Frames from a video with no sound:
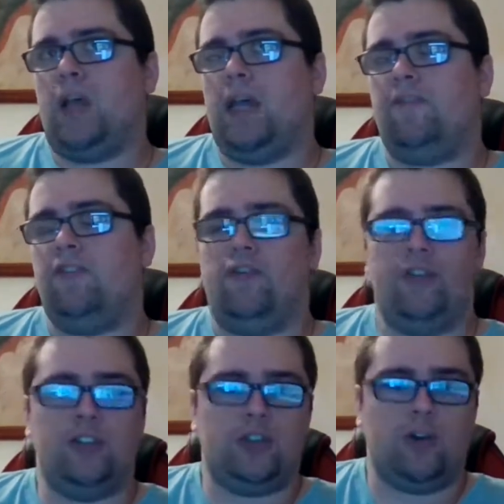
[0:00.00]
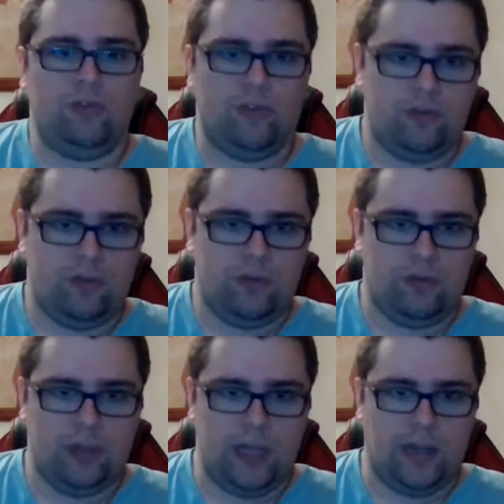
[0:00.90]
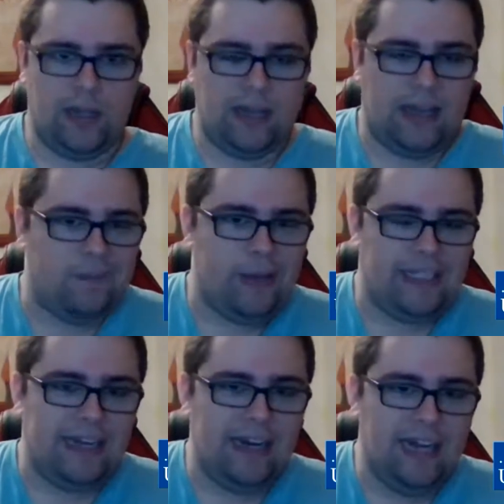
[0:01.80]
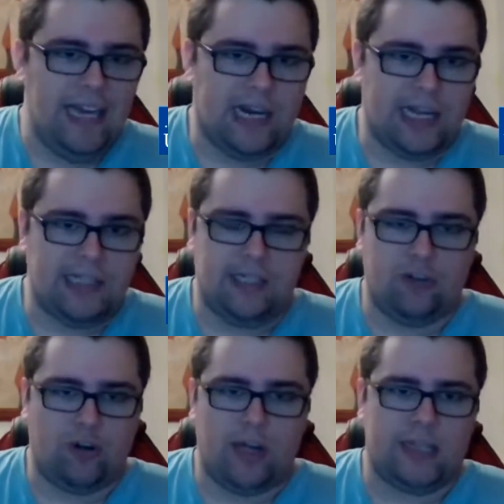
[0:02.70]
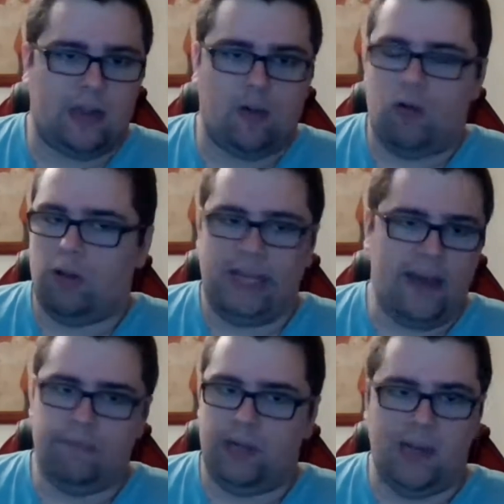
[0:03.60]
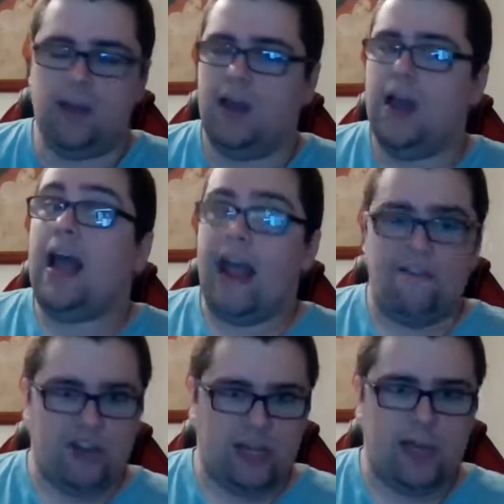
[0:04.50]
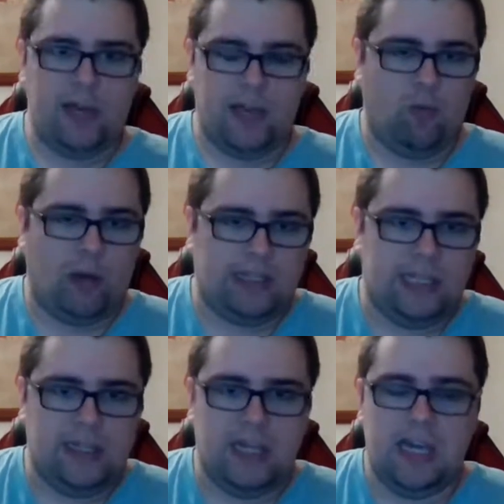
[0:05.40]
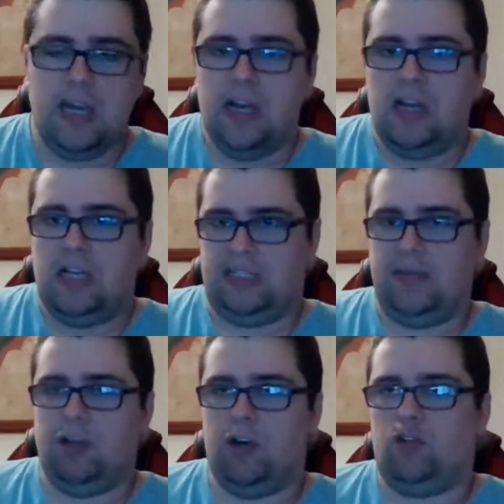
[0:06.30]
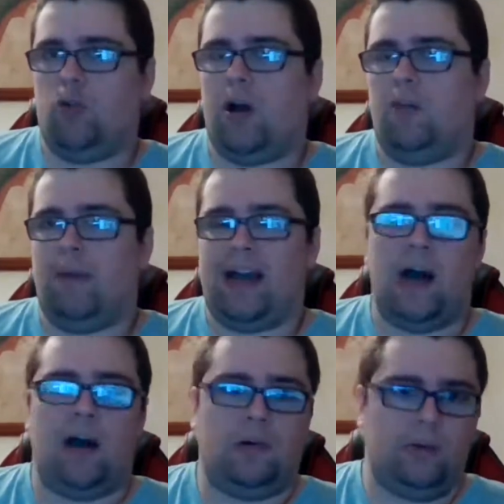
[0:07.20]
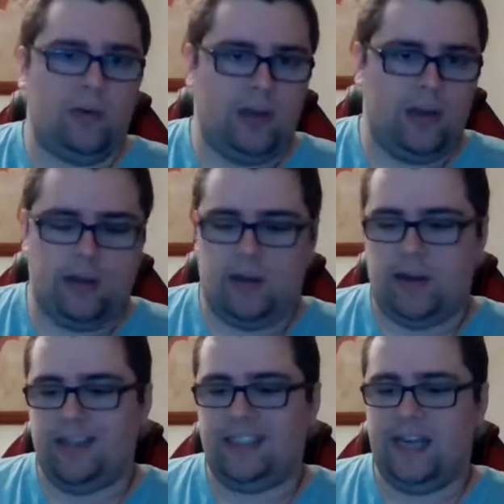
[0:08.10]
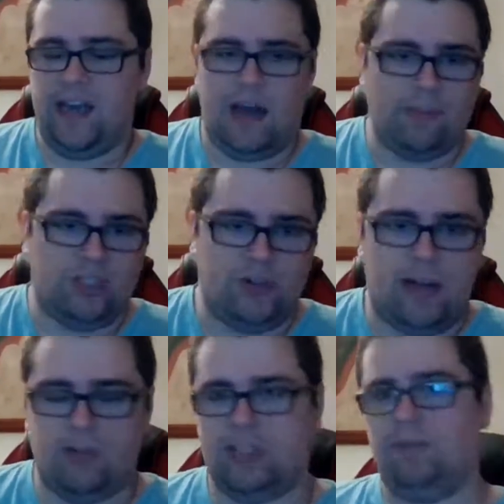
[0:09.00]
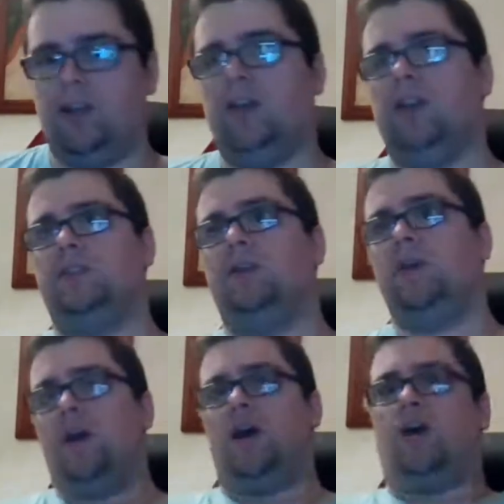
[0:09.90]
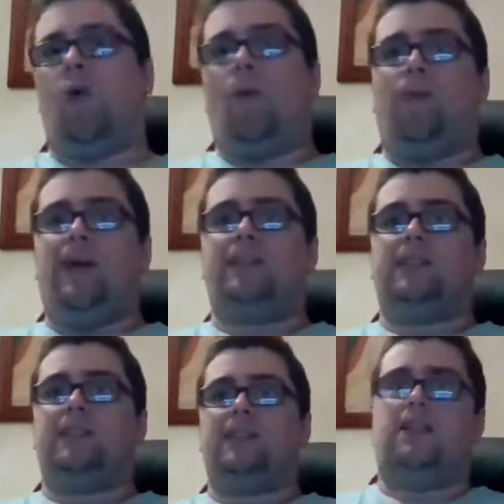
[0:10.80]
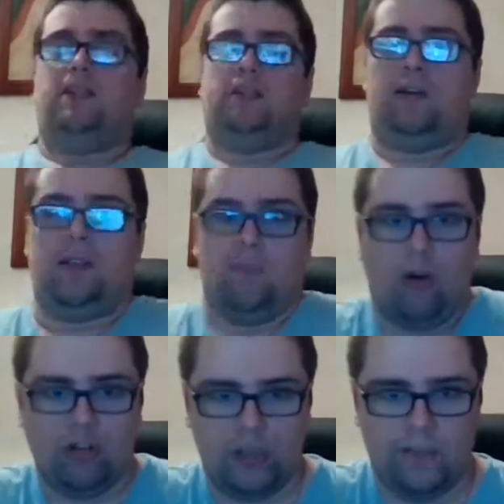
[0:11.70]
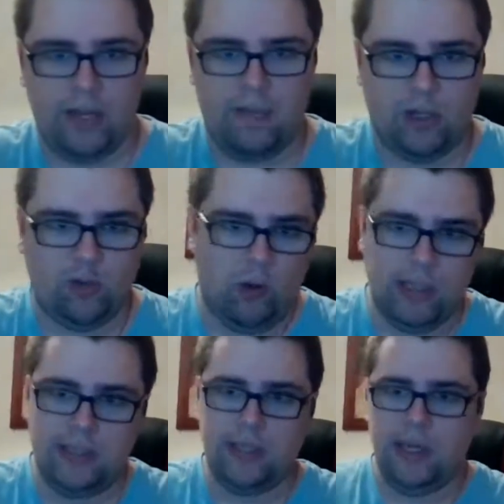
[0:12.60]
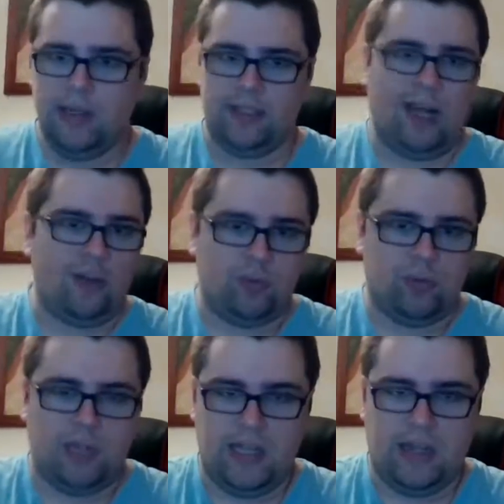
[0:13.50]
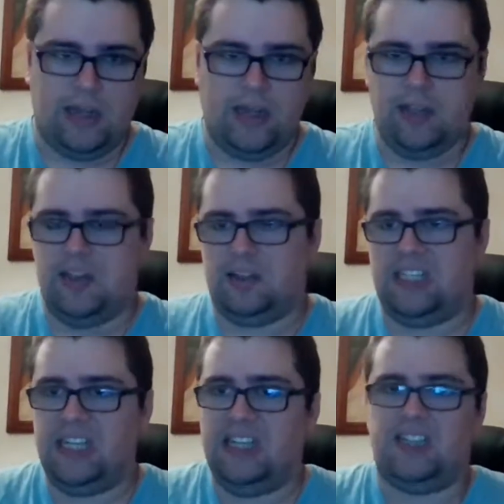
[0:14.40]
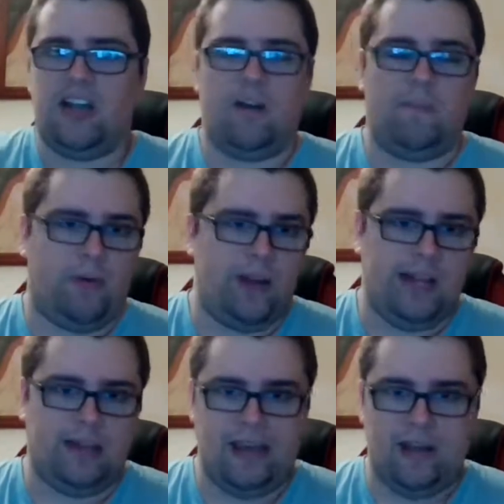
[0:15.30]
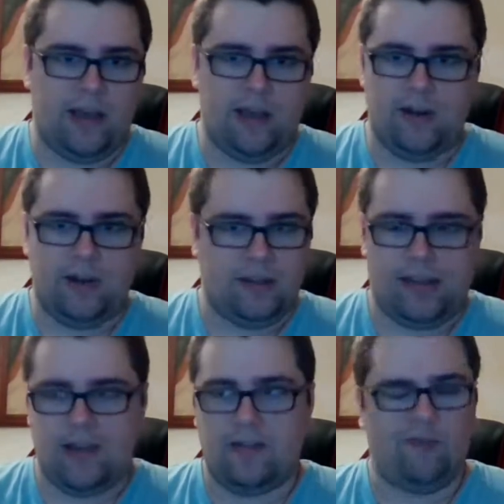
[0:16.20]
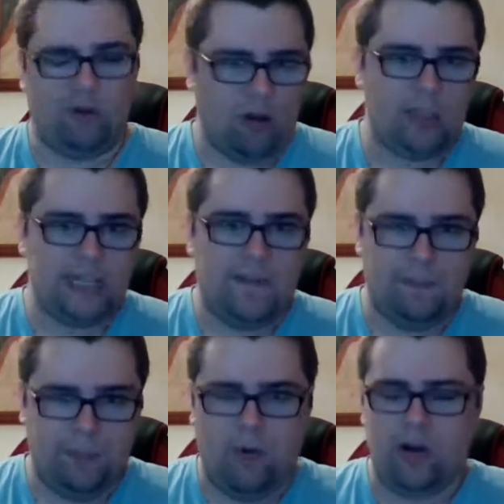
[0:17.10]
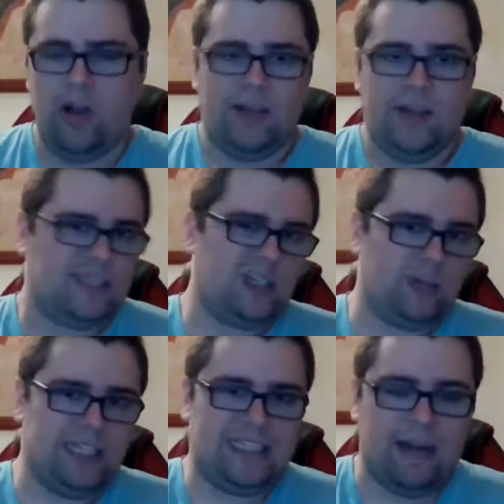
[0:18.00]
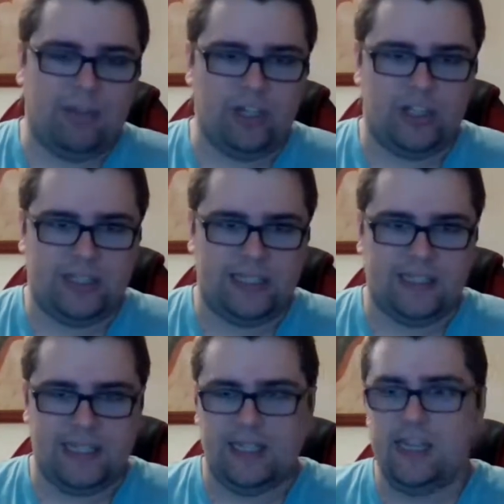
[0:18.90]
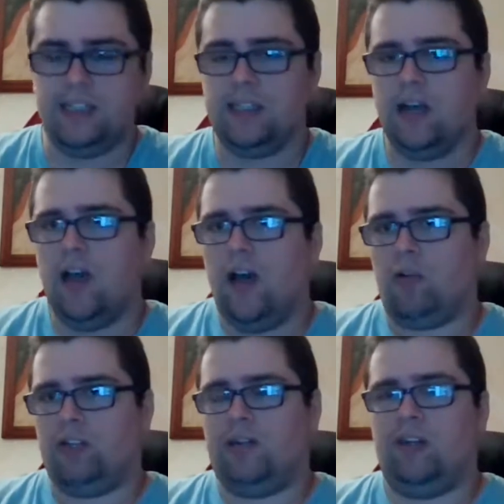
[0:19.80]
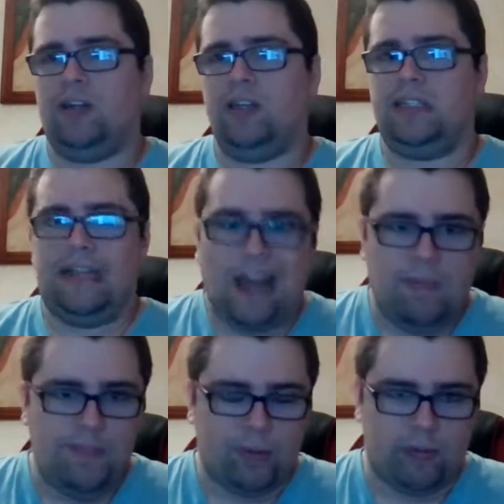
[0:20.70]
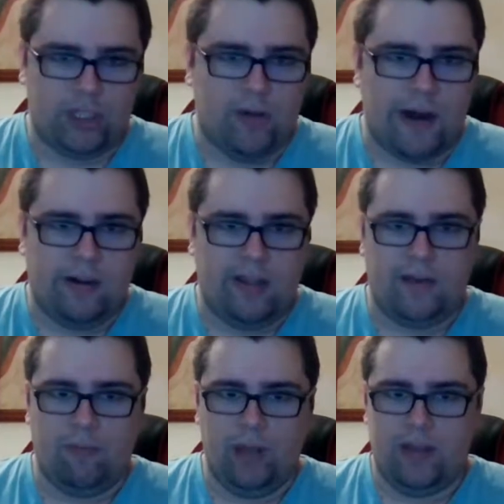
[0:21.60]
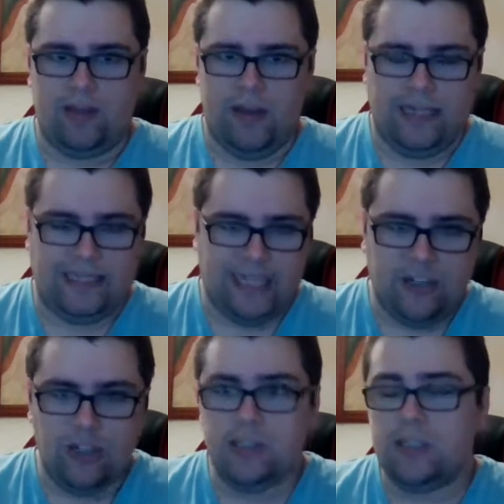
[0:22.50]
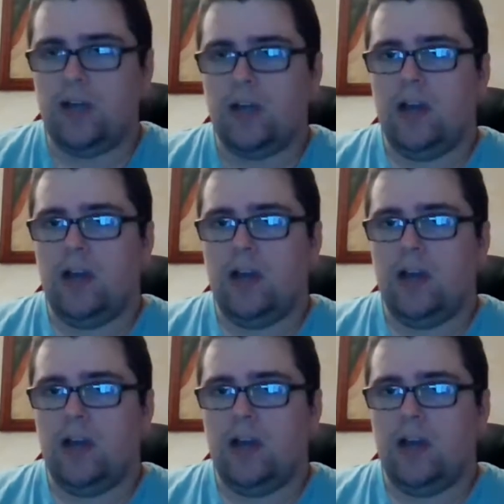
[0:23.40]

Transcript: having free zone to to like, like, basically legalizing drugs, alcohol, gambling, everything in one city, uh, similar to how Macau, uh, how do you say, Amsterdam or something like this uh, operates and the, the, the, motion pretty much was this house would in the in the cities that are permanently like uh, like for a long time poor this house would establish the Sin Cities or something like this and like people were struggling with uh, extensions